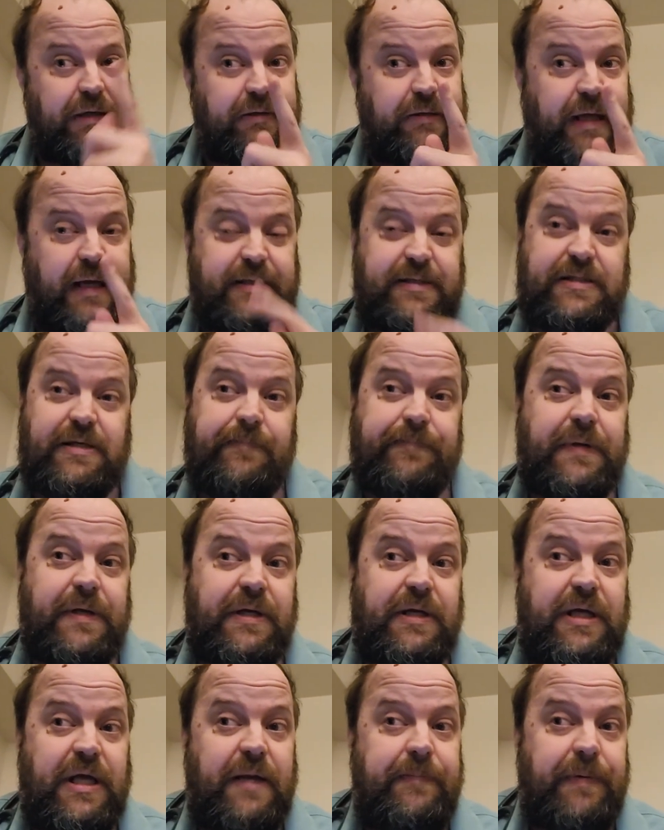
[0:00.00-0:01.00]
That's something
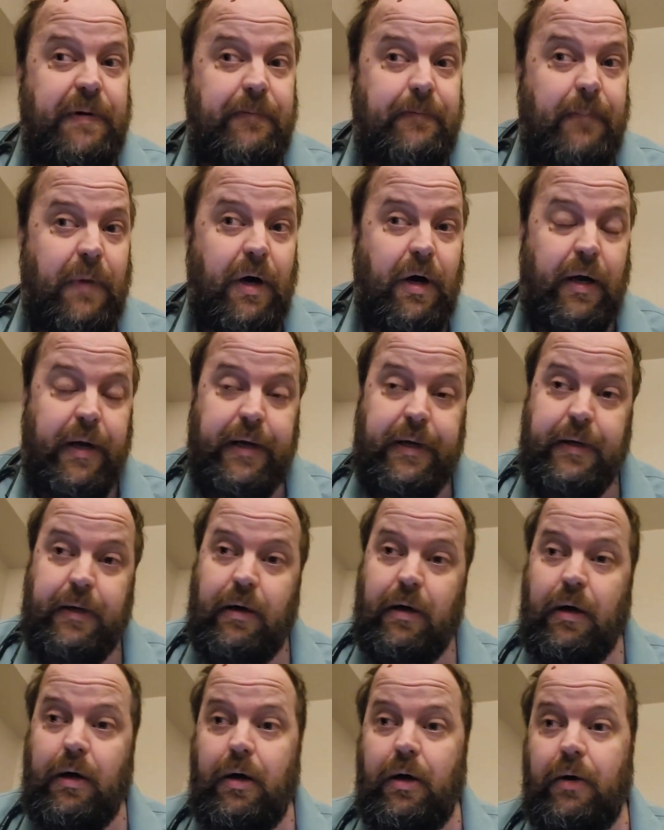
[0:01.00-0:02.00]
to keep in mind.
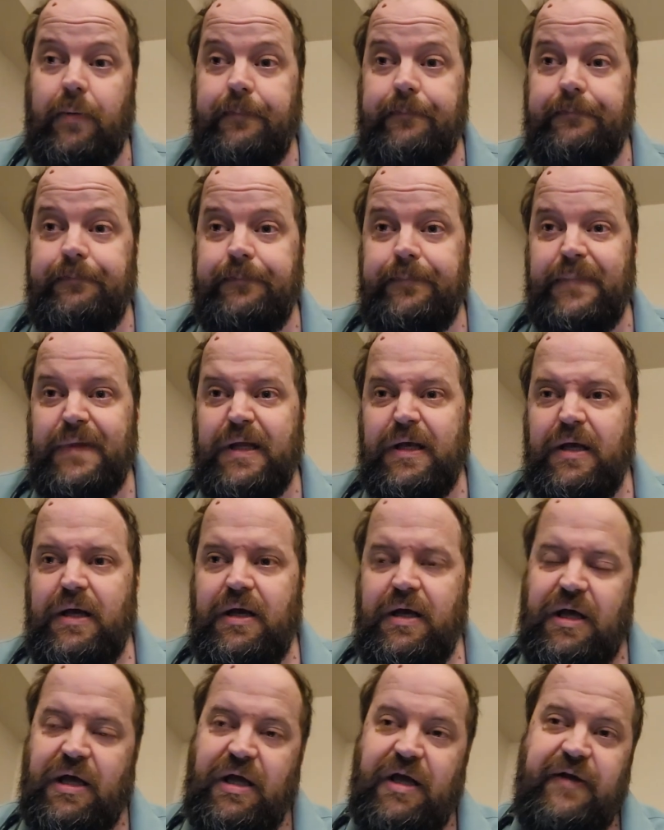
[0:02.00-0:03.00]

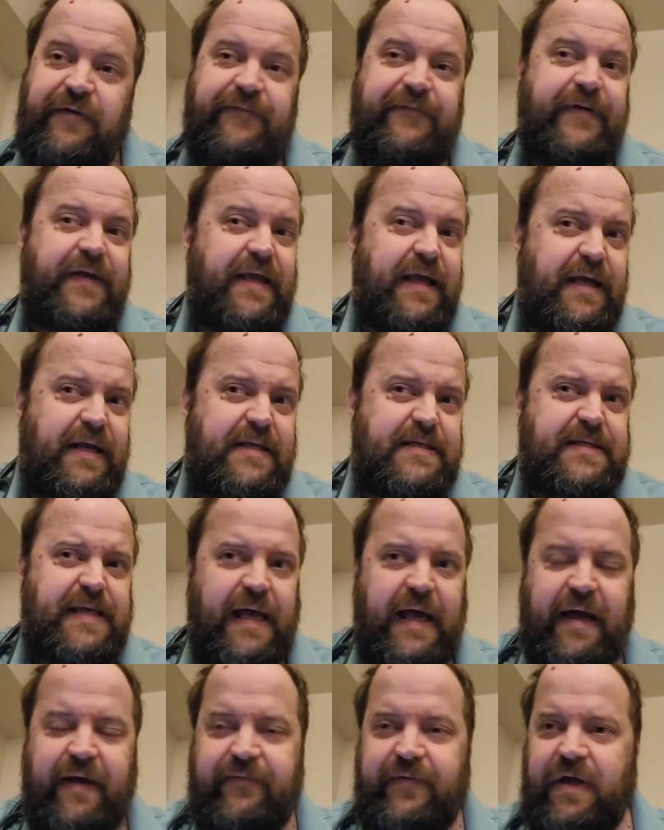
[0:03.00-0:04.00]
If a kid is
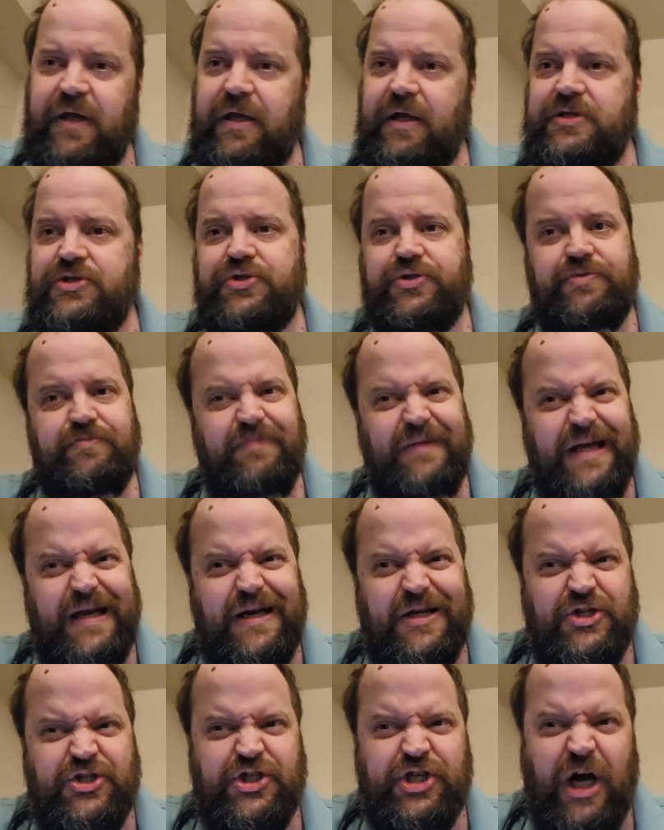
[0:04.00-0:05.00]

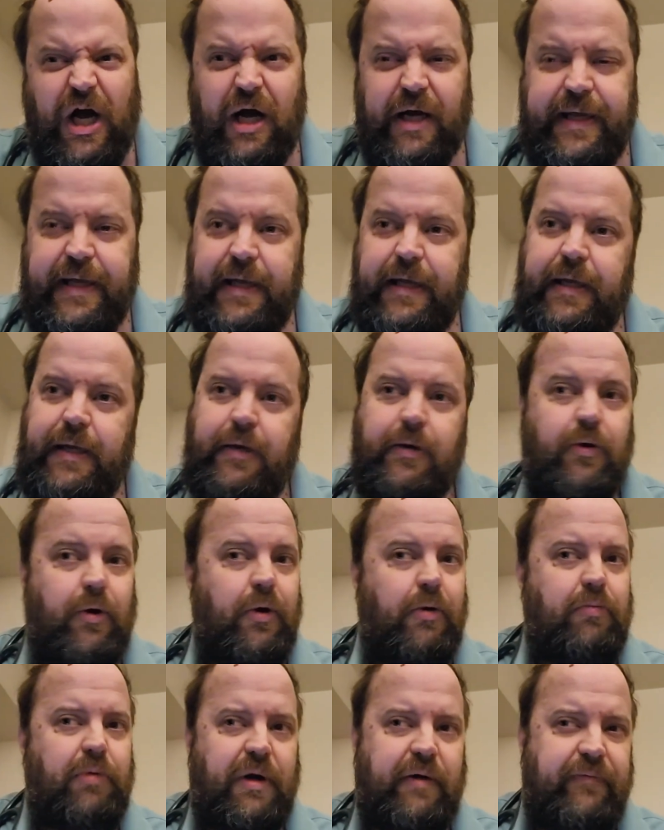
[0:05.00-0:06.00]
getting shocky
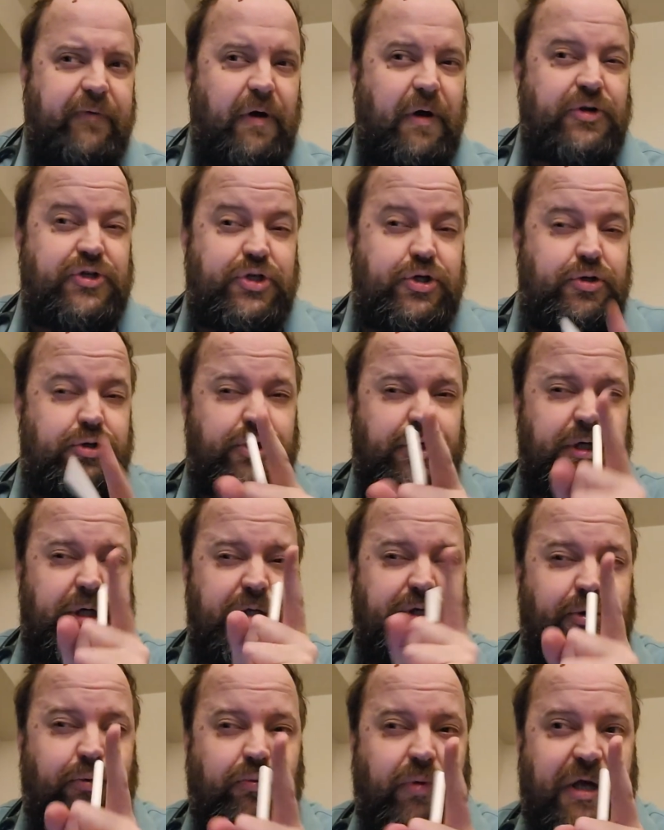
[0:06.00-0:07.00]
or whatever else, usually
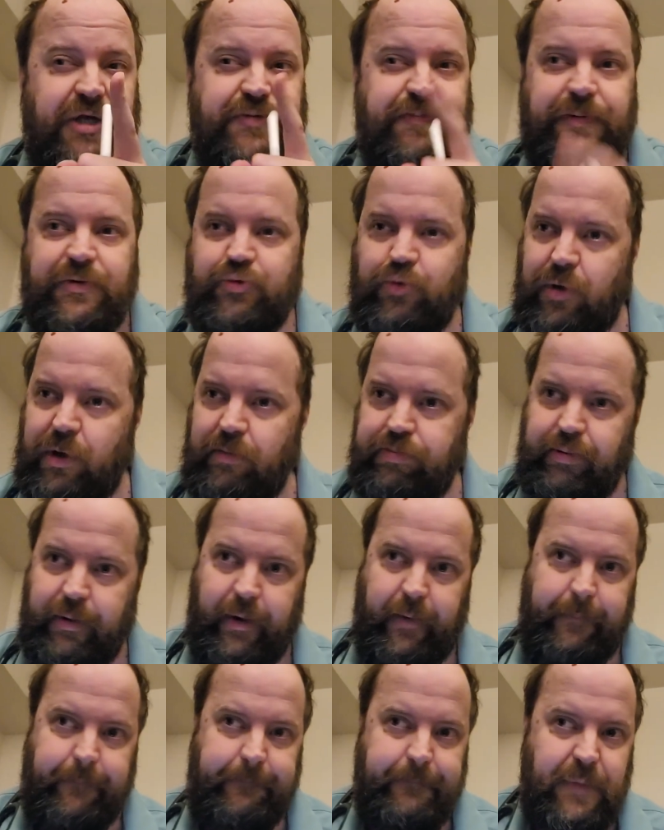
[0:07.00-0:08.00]
it's a respiratory
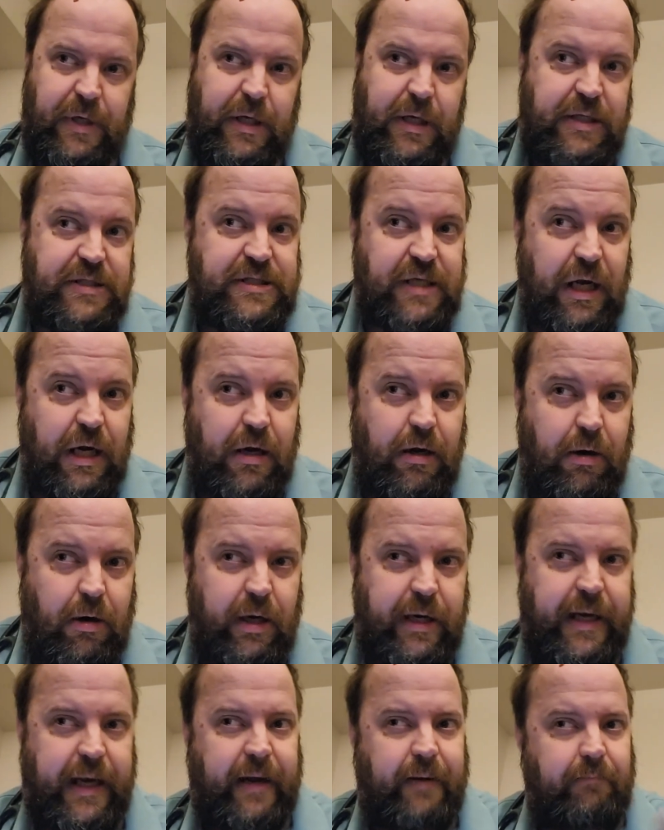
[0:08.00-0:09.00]
problem. It's not
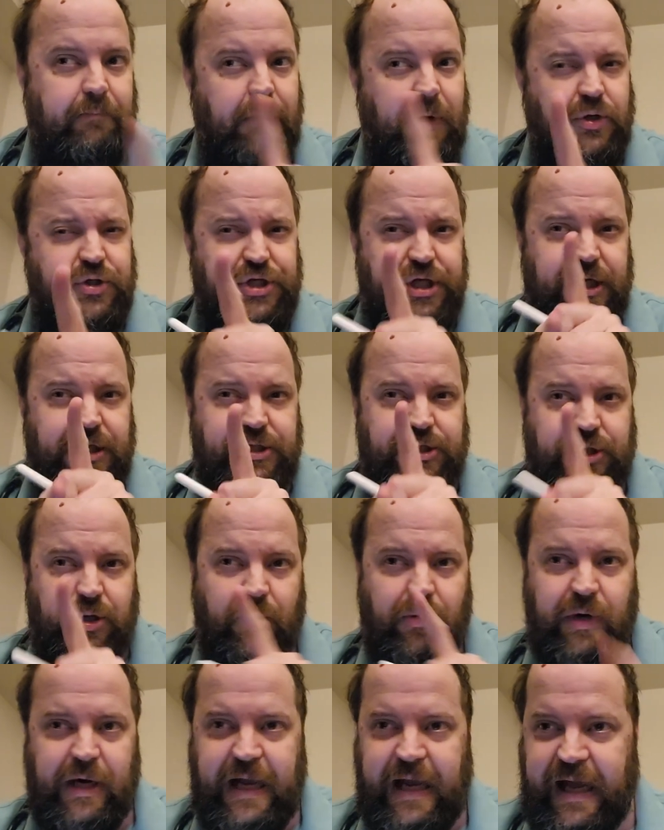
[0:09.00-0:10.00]
cardiac. Most kids
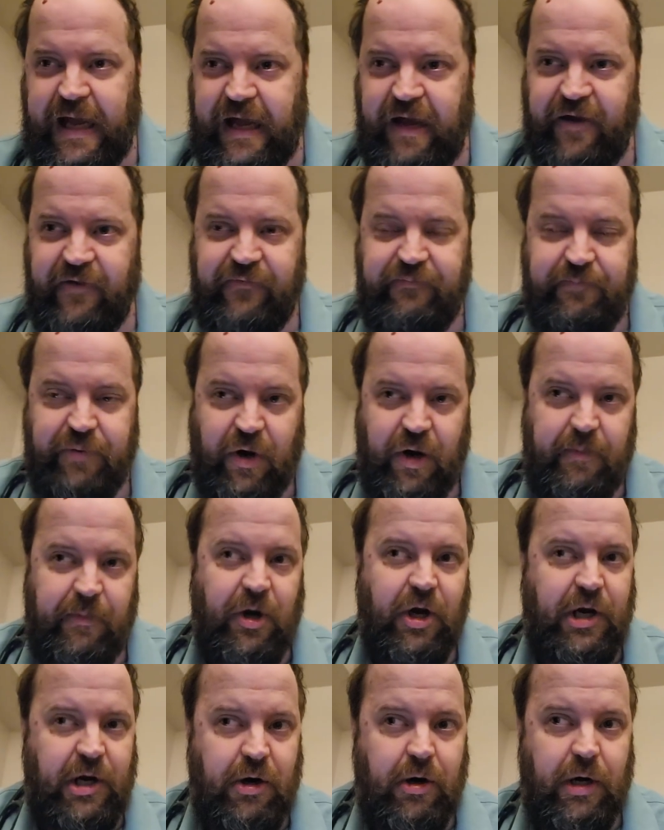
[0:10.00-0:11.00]
don't have
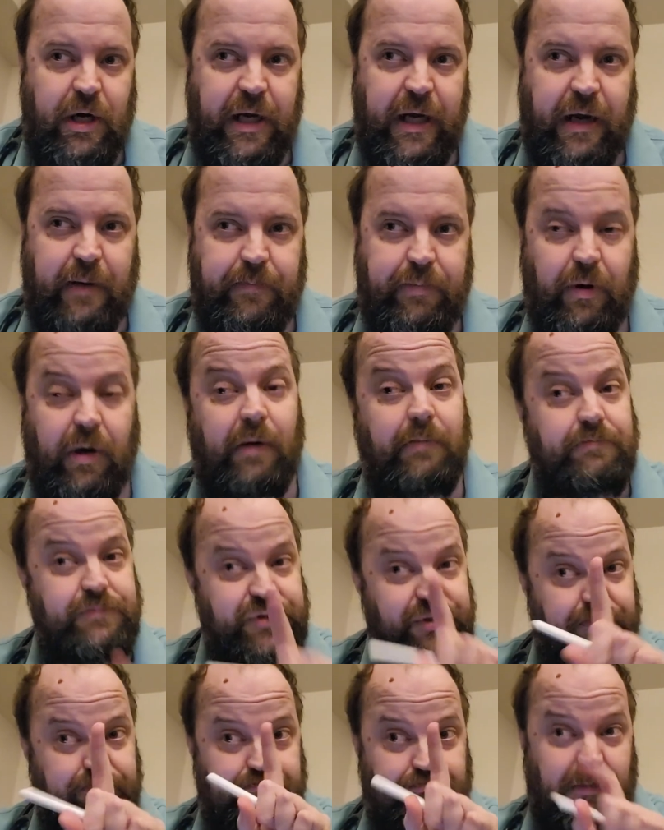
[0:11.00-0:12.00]
primary cardiac
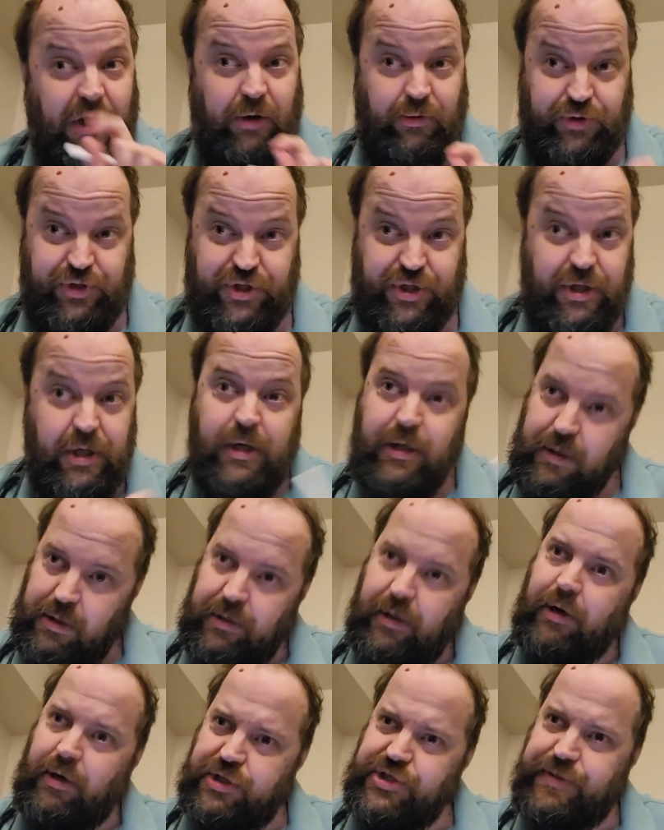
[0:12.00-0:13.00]
problems. Most.
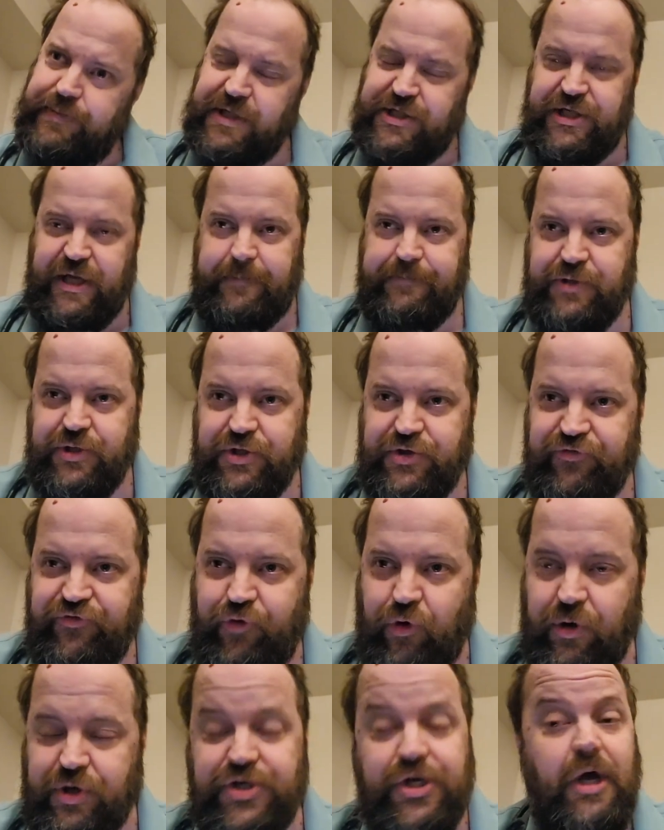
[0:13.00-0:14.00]
There are some exceptions, of
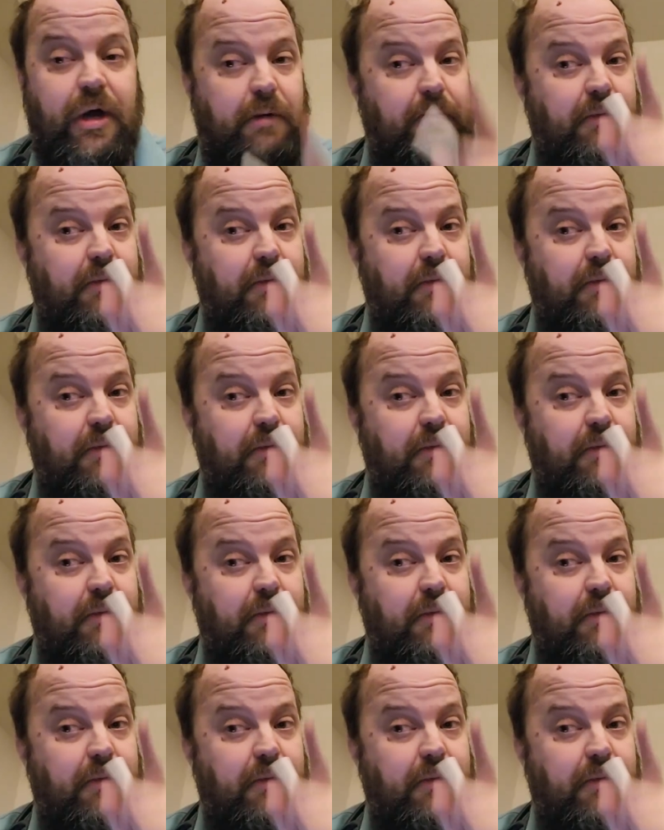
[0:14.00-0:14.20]
course.